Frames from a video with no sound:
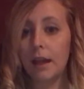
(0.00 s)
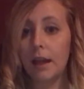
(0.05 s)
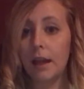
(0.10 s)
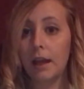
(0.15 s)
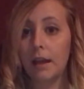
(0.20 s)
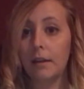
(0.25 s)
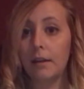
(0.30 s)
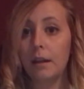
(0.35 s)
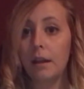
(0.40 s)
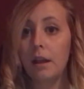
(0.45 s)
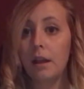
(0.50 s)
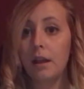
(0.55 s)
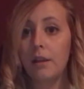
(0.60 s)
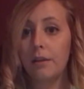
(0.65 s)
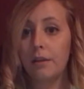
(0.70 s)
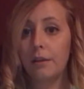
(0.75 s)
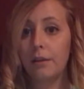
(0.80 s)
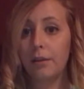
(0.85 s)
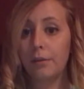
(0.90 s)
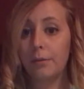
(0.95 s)
and
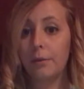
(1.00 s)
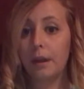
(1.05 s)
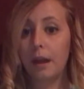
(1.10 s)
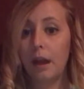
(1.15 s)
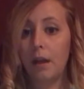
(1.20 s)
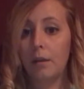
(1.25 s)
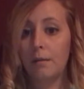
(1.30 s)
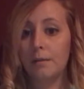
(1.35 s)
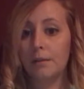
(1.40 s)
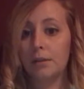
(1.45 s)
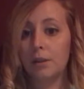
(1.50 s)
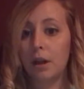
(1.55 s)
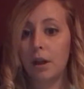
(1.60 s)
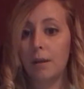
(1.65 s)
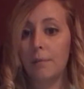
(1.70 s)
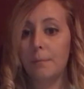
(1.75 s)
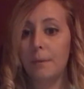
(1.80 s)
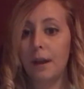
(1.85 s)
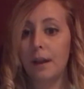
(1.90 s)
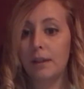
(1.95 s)
the three elements
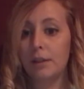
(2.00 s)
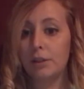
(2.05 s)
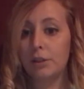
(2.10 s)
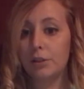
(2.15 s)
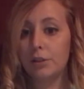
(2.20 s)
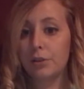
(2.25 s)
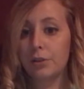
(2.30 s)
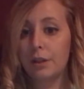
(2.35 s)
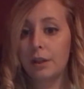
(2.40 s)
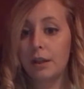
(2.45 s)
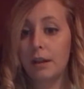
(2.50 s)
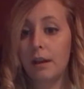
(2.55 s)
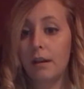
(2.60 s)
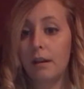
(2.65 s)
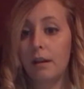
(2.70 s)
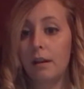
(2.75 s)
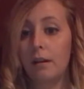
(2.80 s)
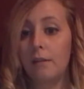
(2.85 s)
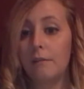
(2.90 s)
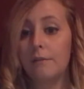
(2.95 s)
are mastery
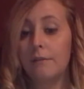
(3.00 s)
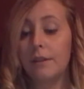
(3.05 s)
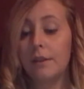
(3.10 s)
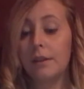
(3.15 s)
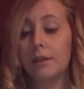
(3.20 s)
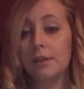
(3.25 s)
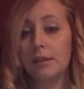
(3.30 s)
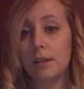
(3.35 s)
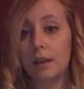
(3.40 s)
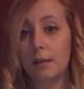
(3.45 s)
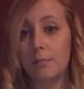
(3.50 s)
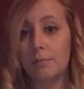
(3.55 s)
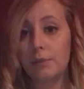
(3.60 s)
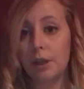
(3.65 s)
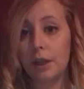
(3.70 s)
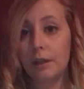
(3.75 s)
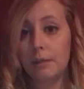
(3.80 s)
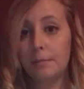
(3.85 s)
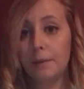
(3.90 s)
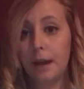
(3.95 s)
of the
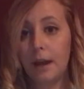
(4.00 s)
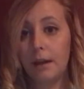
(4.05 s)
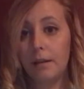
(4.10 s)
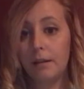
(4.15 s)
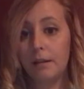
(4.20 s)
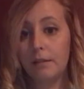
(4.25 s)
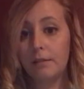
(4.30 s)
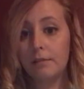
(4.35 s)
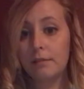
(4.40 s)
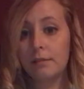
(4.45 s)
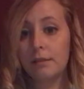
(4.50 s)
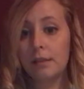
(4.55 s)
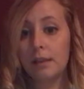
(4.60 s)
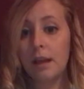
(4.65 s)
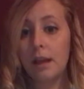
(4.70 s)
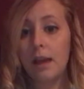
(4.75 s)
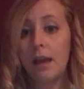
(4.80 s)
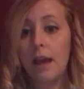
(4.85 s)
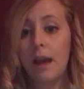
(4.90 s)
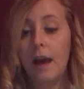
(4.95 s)
subject patterns,